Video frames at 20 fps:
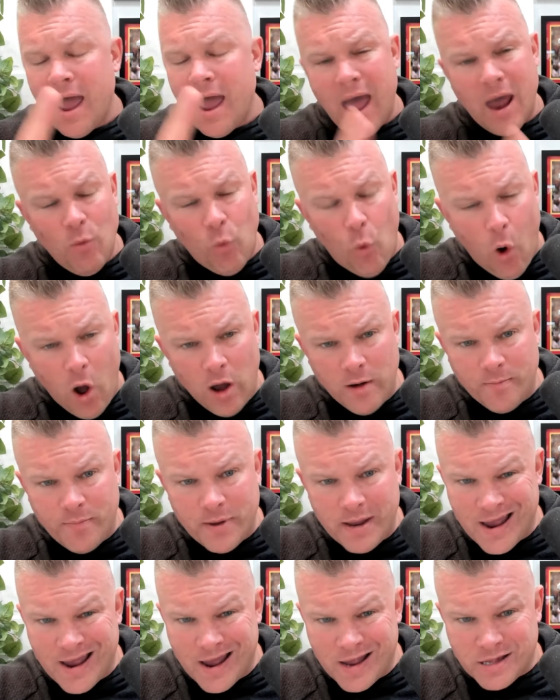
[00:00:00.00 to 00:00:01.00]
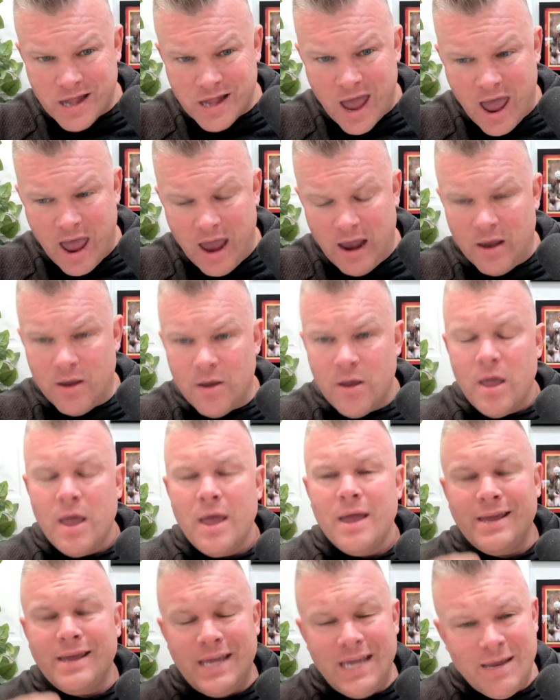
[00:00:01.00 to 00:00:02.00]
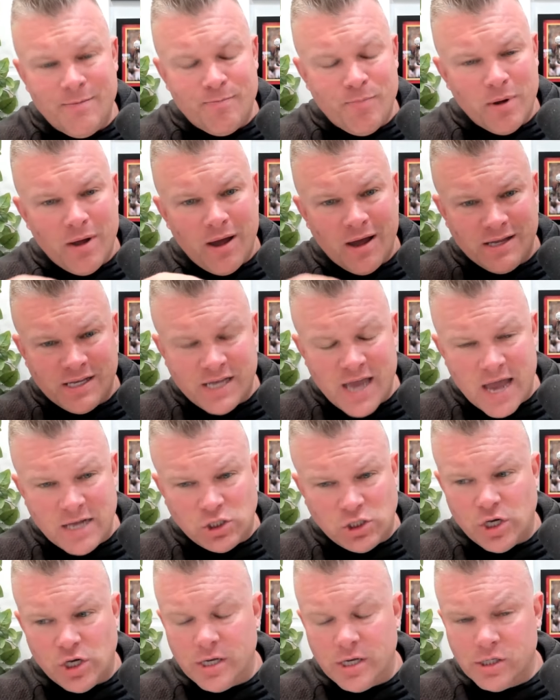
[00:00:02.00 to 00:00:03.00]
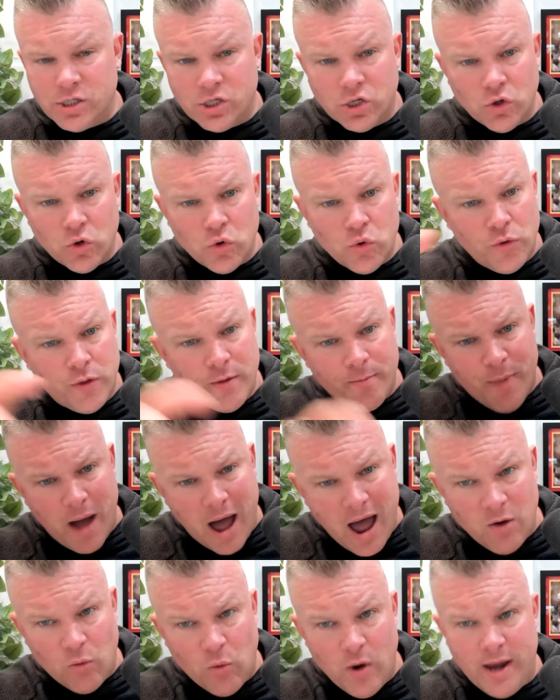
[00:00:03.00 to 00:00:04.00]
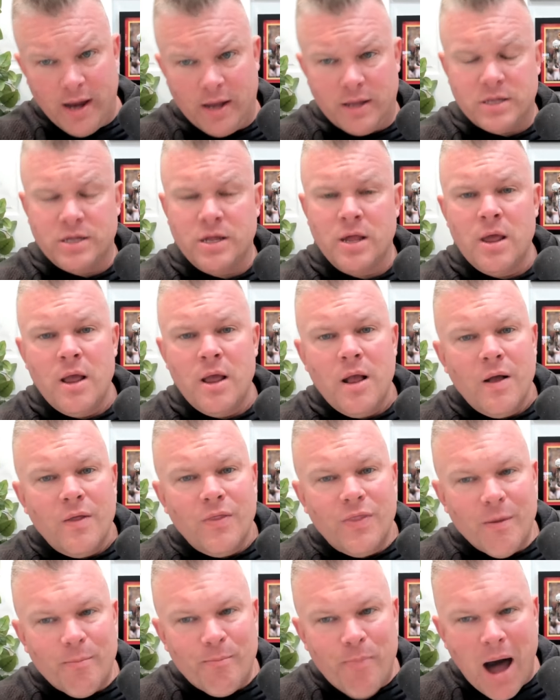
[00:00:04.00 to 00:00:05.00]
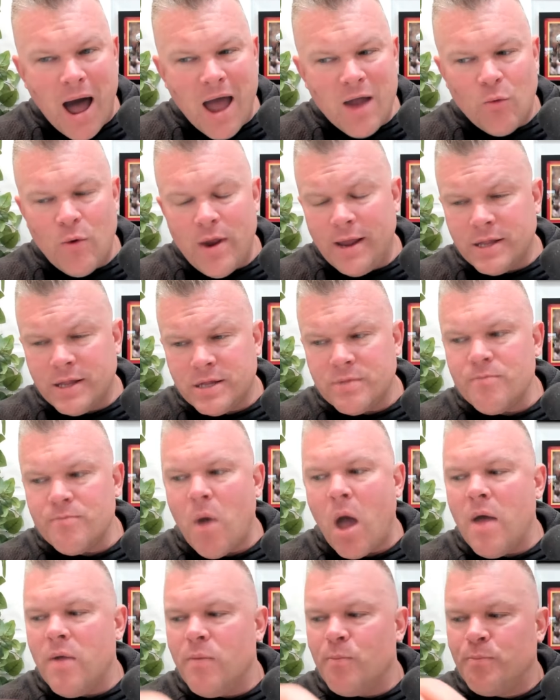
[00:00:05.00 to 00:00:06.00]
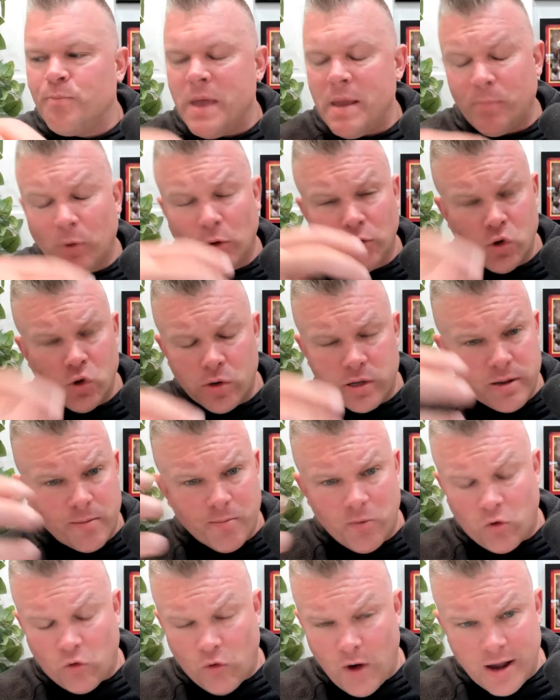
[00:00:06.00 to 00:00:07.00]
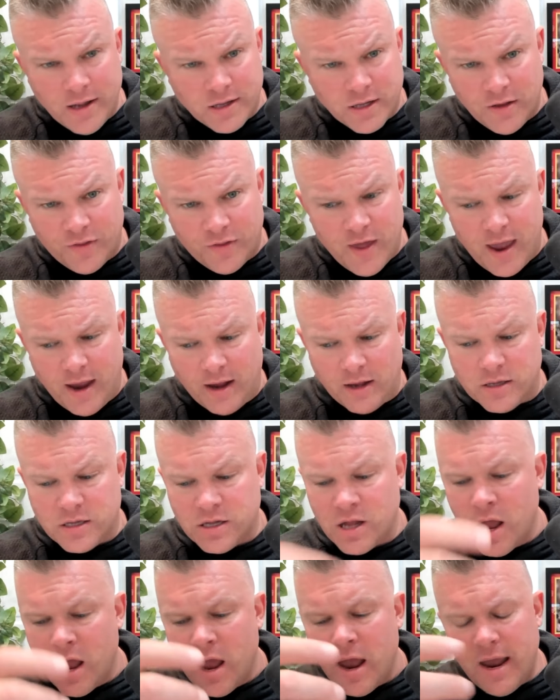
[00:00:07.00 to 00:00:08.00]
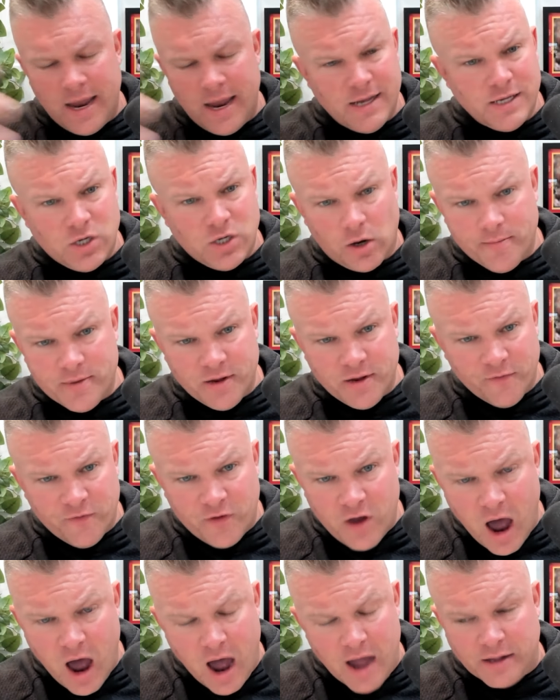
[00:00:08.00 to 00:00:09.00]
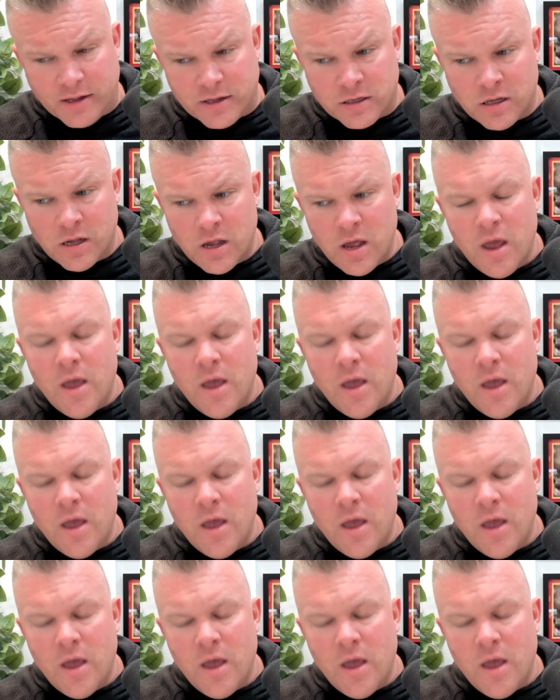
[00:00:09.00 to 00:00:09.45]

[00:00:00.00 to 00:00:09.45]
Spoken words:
And one PSA, keep attention to the bye weeks. The bye weeks, people do some crazy things in terms of cuts.